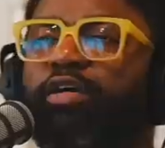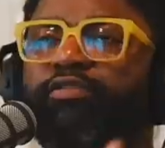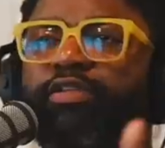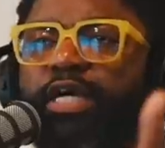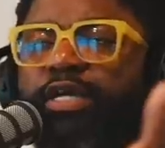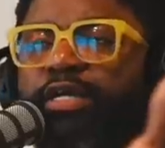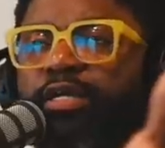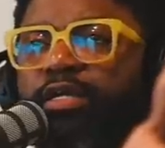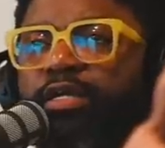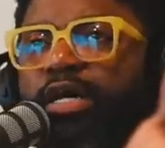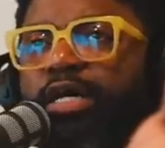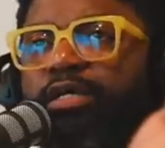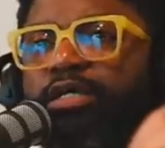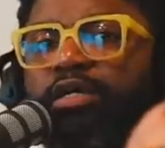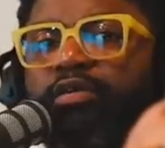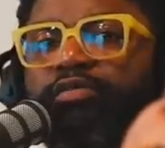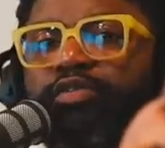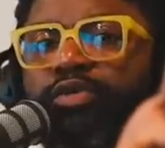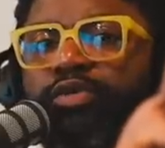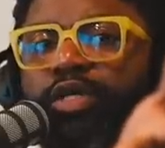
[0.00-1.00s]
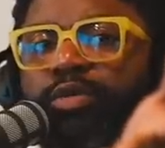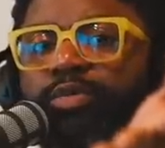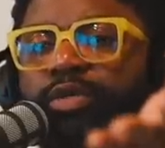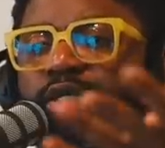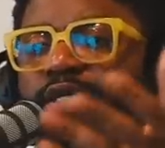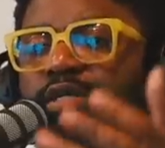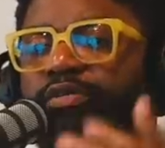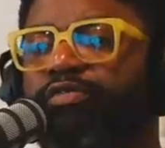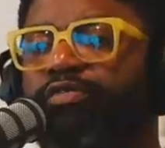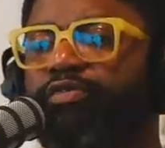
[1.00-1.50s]
that. I love you,
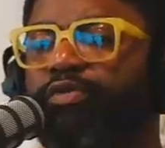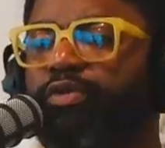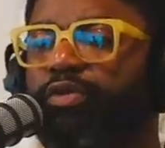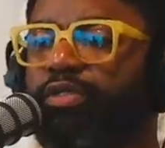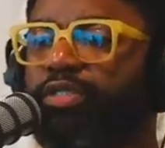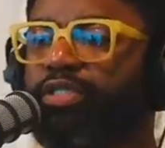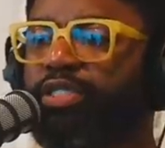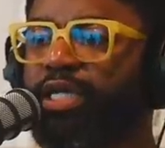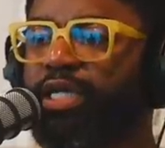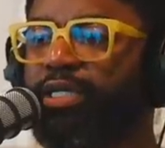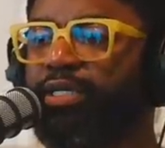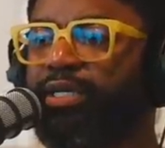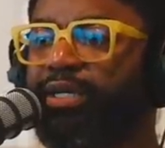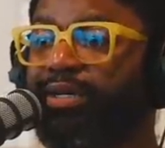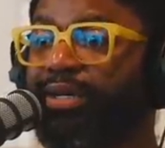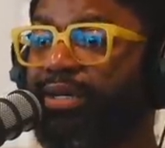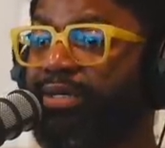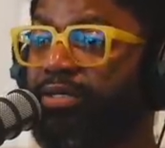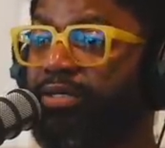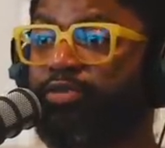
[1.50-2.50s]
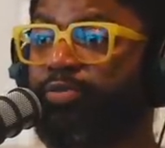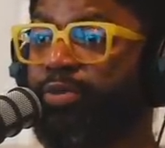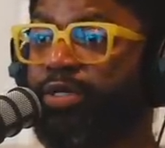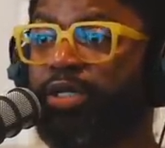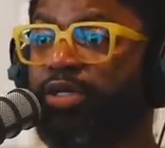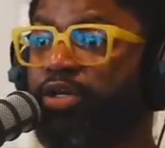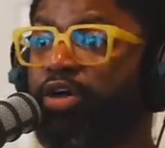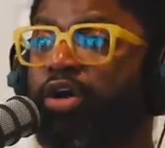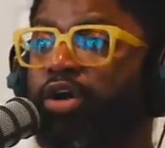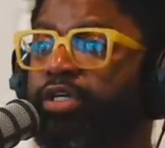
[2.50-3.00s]
Emily, for saying that it's been a
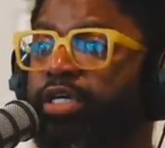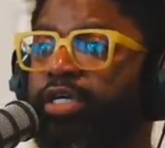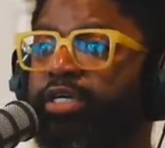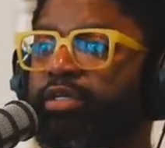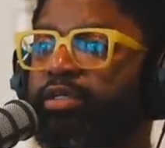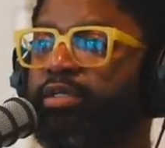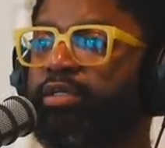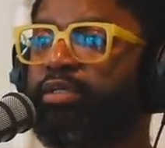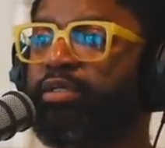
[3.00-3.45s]
longing